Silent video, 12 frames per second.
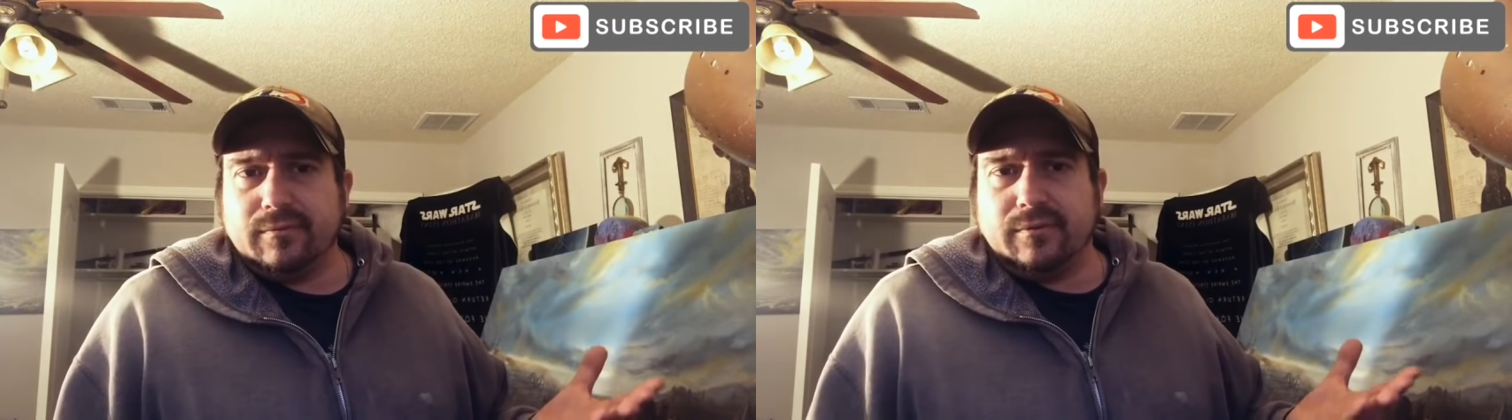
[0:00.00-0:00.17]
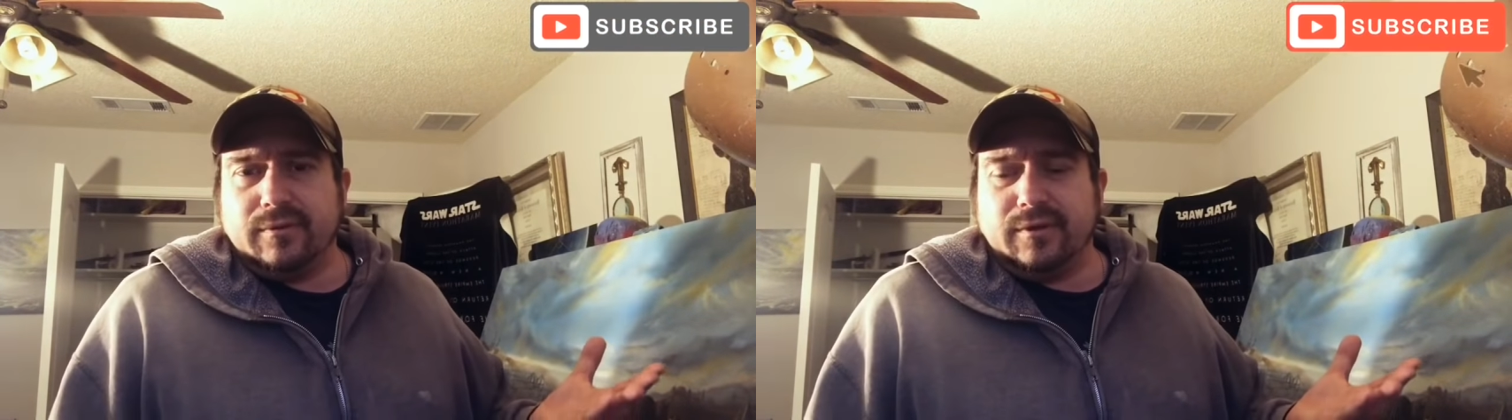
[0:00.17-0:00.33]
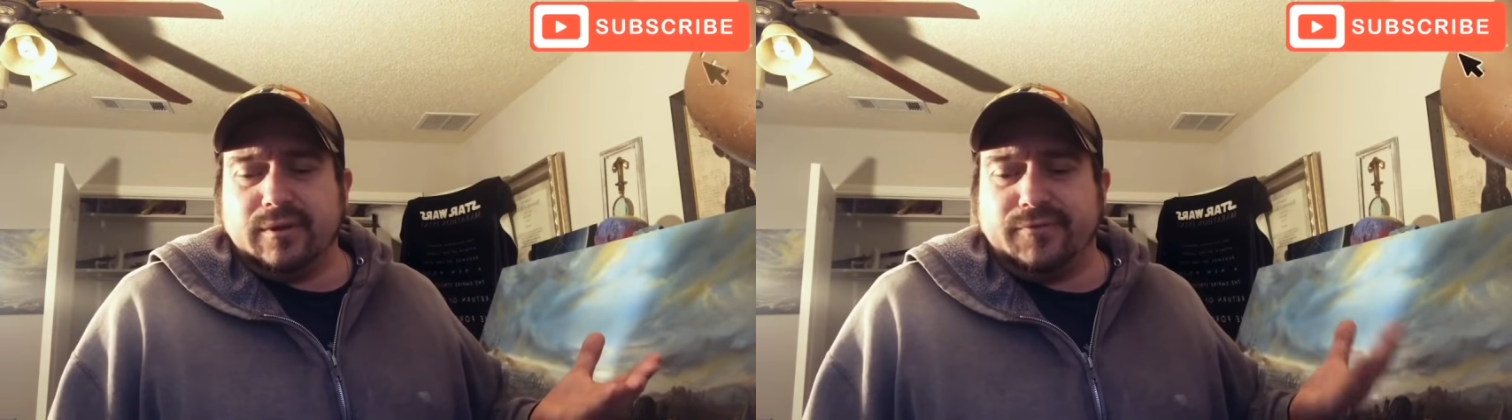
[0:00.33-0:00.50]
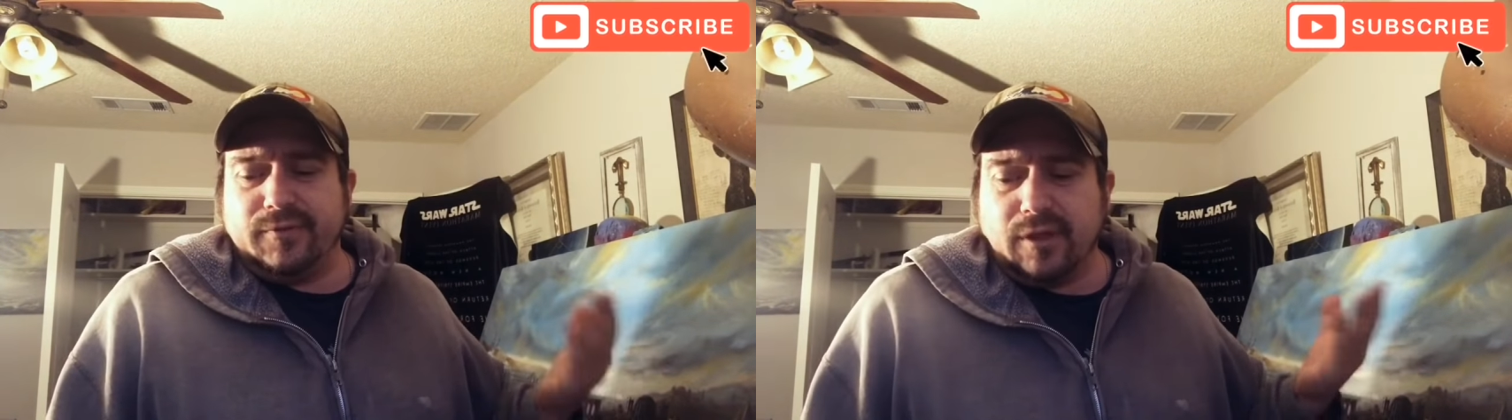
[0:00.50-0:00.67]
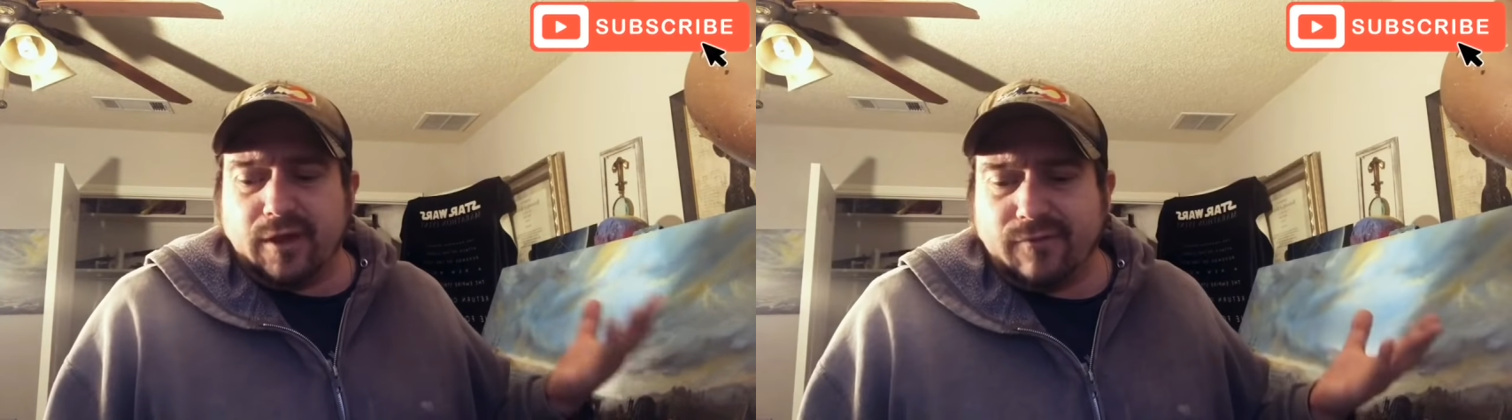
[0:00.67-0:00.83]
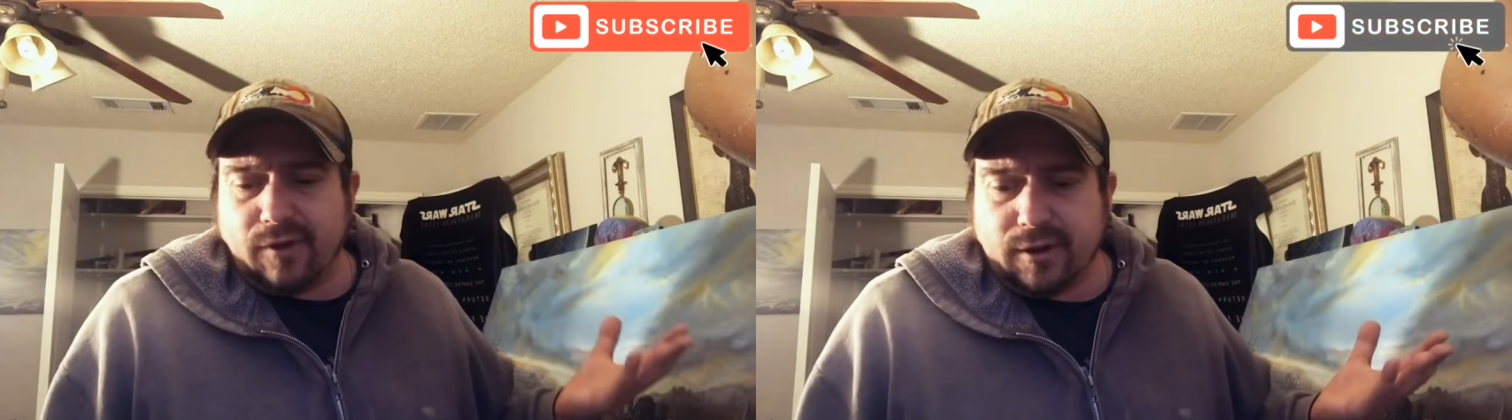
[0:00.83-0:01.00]
if you
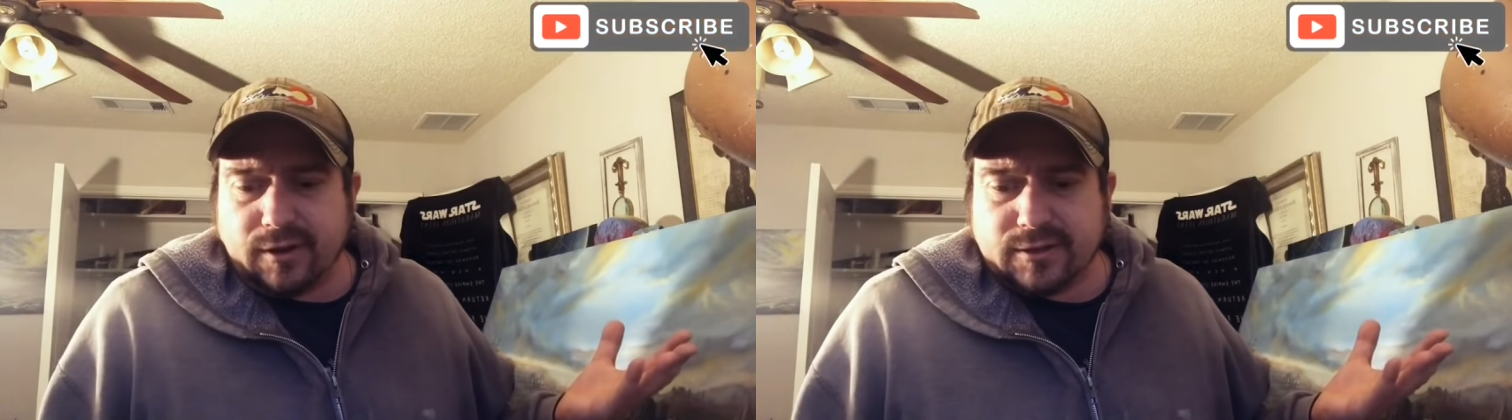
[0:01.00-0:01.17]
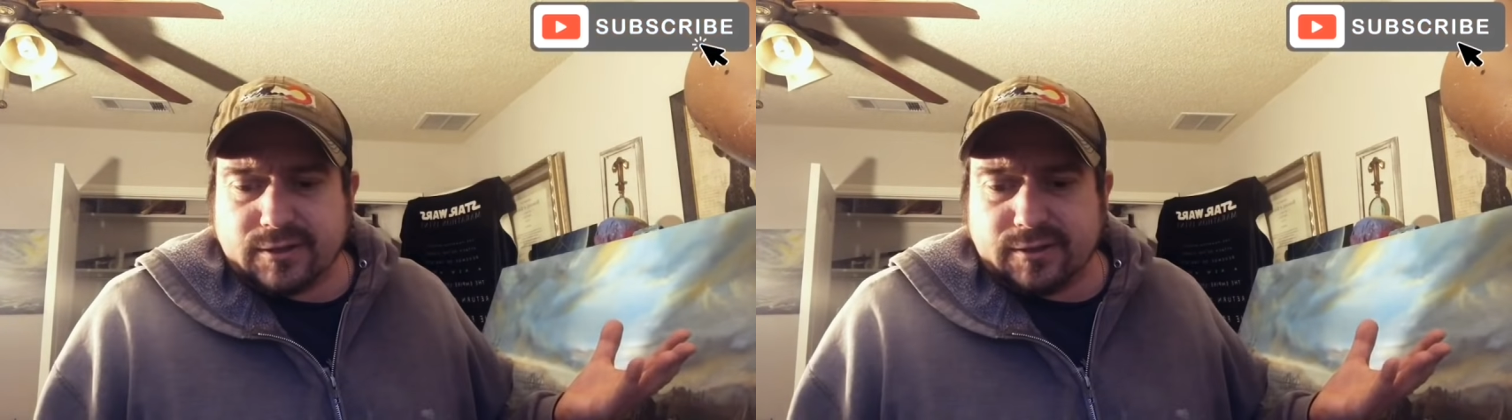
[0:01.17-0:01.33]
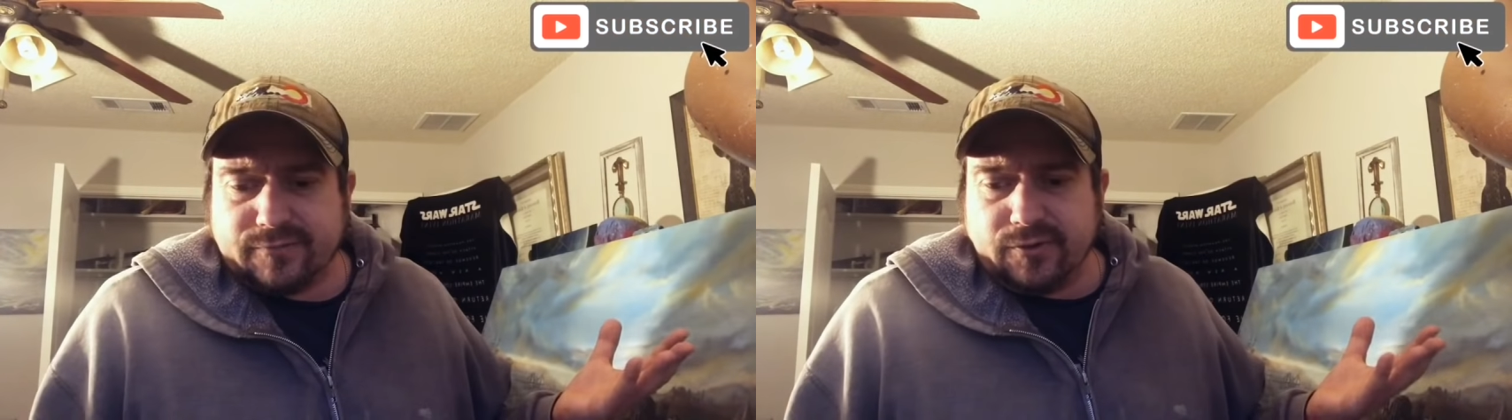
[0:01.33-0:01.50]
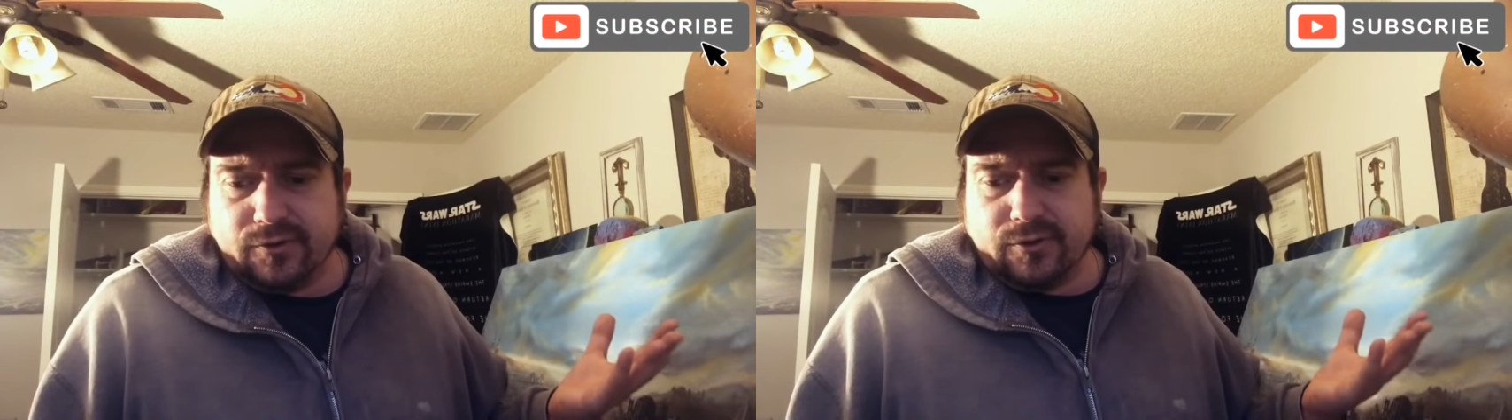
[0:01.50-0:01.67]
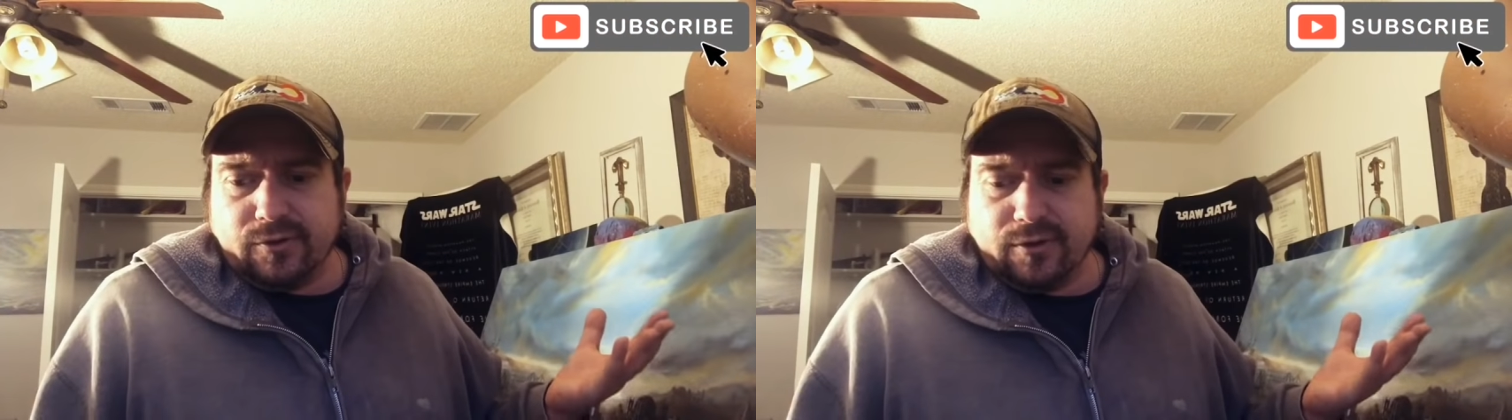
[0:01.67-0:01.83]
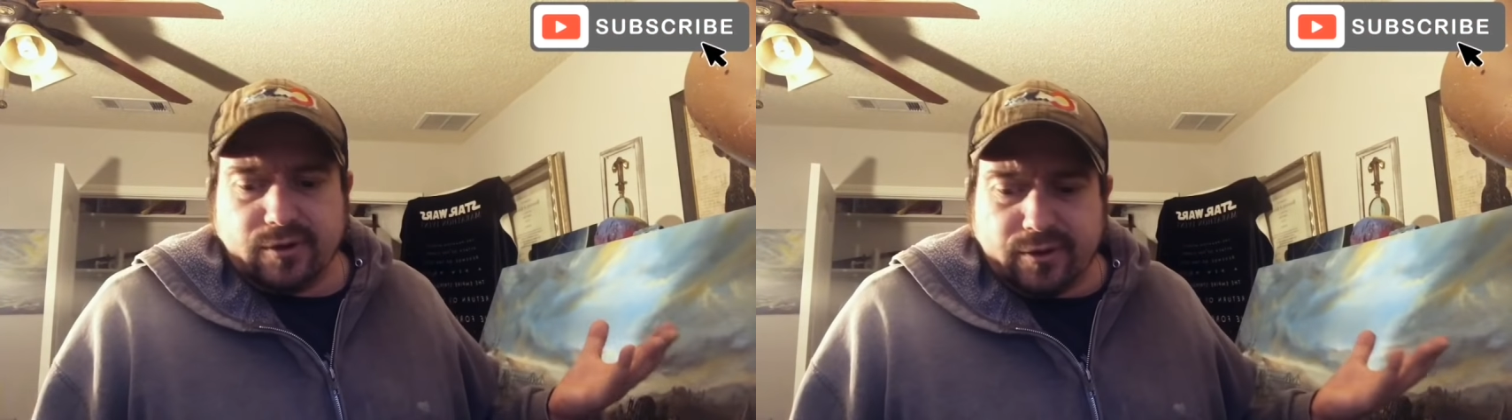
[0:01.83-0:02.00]
love art, if you're